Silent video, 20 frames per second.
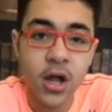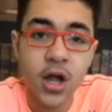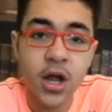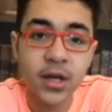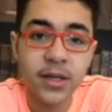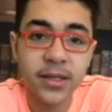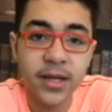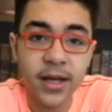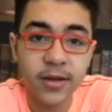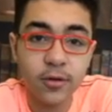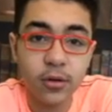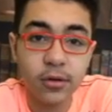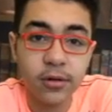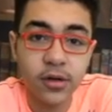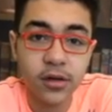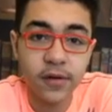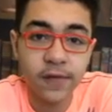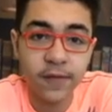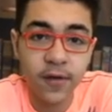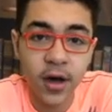Zia told her,
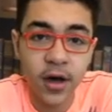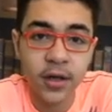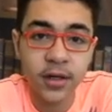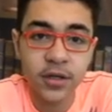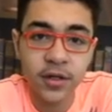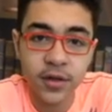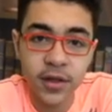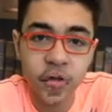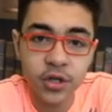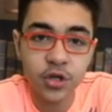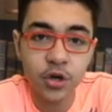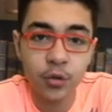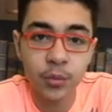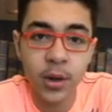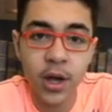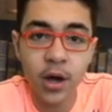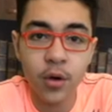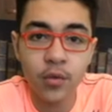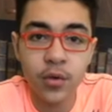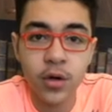"Fine, then show me
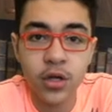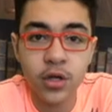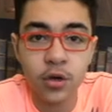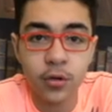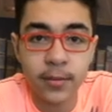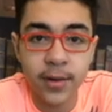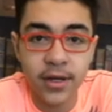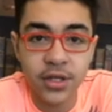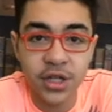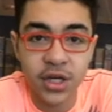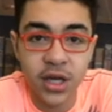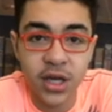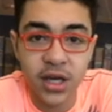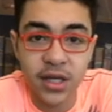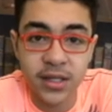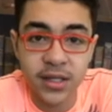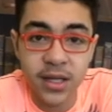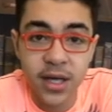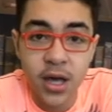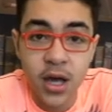how weak your magic is."